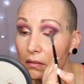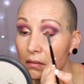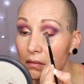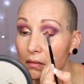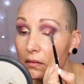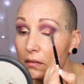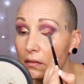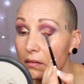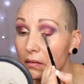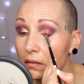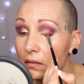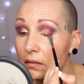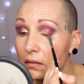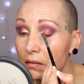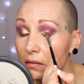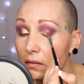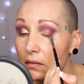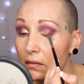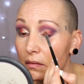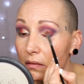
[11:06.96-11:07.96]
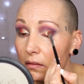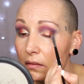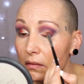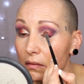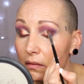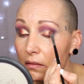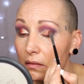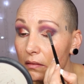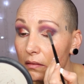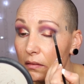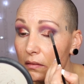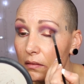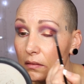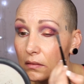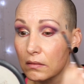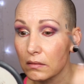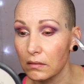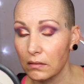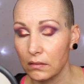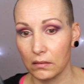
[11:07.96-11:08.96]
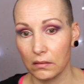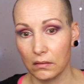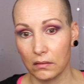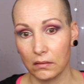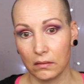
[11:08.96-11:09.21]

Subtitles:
No one is speaking in this clip.